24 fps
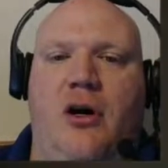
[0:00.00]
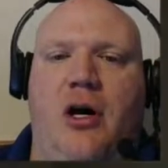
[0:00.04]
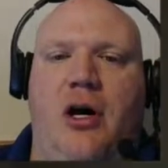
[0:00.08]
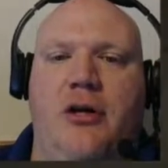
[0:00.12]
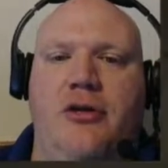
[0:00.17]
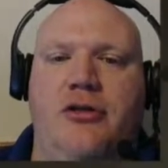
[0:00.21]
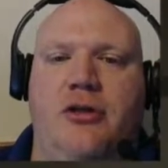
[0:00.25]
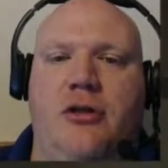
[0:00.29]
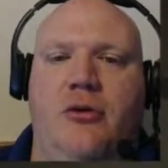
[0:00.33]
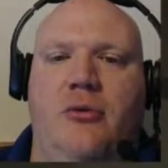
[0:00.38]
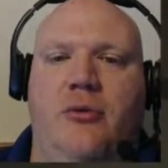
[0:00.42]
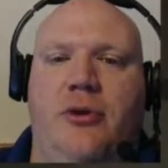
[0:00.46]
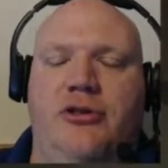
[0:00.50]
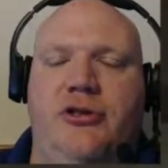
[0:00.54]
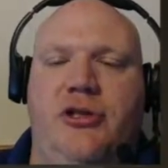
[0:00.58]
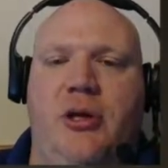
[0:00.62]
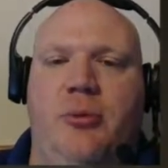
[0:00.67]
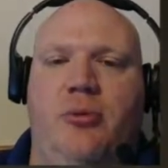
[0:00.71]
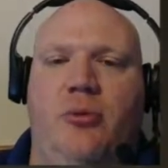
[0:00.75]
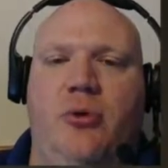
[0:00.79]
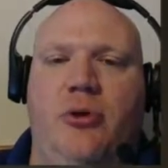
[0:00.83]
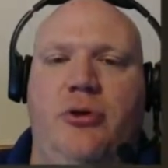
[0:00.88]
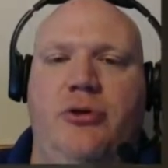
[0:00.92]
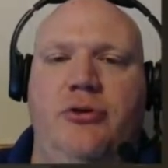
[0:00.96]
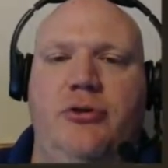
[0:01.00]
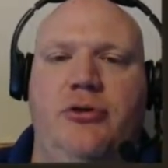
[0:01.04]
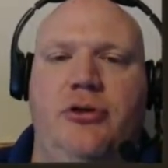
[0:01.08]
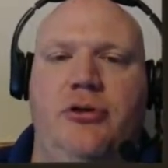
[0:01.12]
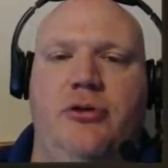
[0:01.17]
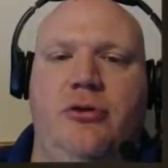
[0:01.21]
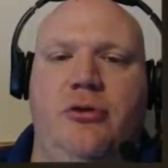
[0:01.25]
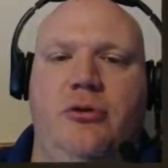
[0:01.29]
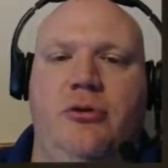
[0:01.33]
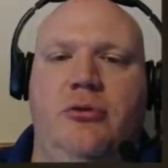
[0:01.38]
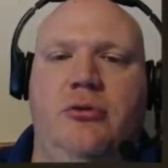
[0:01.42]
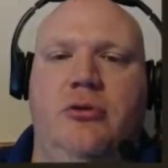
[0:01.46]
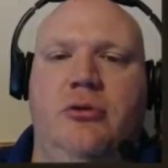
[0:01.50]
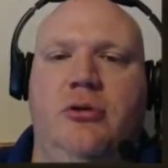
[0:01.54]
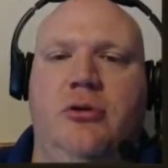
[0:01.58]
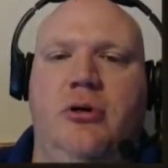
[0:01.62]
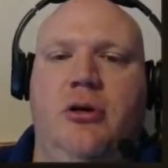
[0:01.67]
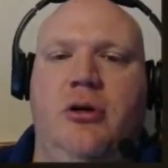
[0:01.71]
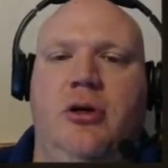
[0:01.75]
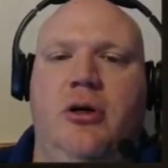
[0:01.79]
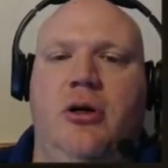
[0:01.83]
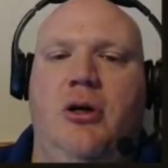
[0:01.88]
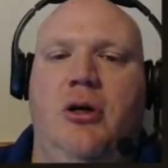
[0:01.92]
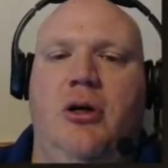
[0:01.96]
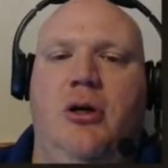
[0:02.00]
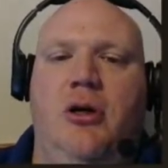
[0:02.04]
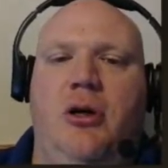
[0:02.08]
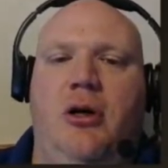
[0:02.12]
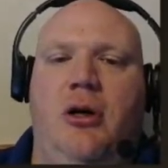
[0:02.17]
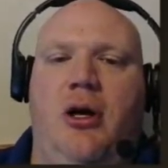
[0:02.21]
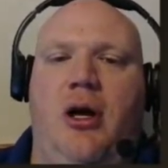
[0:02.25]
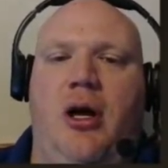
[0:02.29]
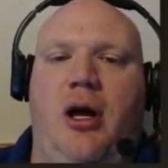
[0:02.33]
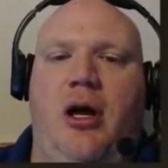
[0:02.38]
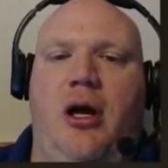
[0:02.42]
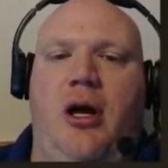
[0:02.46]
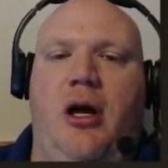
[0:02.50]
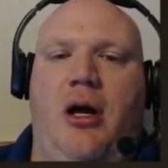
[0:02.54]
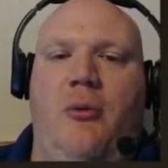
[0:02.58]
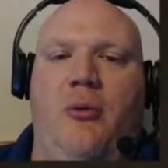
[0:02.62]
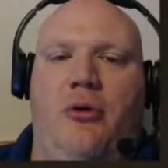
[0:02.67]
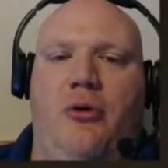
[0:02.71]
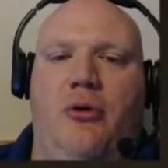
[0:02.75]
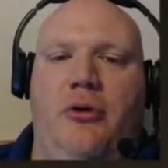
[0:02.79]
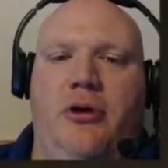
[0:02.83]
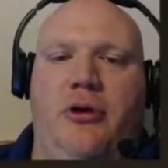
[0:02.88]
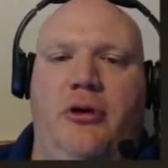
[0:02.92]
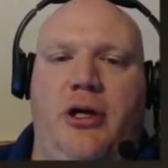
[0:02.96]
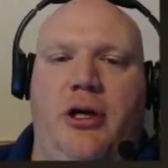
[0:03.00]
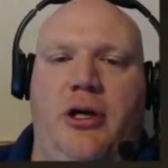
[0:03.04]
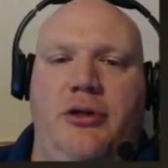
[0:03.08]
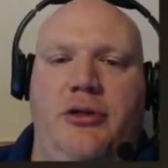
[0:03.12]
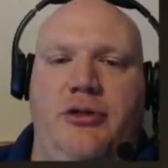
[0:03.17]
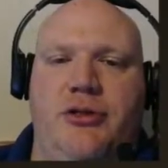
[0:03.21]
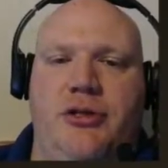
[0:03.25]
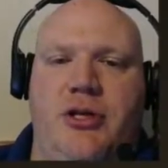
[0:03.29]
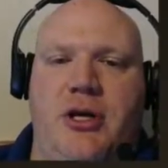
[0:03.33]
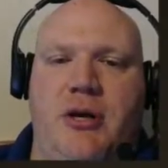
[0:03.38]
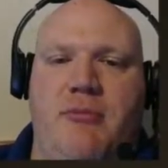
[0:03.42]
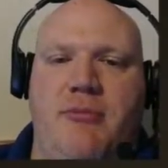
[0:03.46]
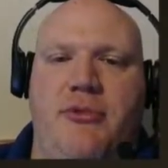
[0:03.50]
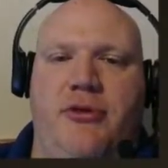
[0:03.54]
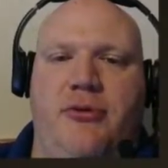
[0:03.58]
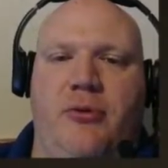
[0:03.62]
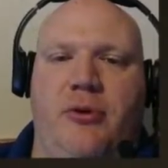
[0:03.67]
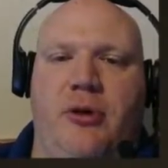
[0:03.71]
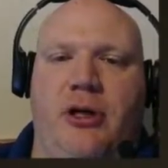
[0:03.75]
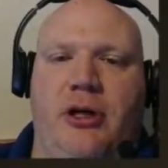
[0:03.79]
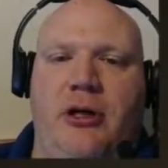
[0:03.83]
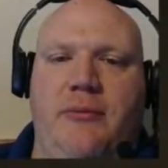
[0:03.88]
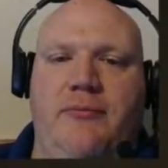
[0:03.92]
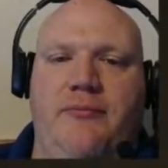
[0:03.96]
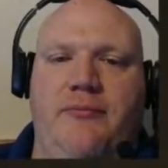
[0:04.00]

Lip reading: right, so we skip 1, 2, and we're going to go ahead and skip 3.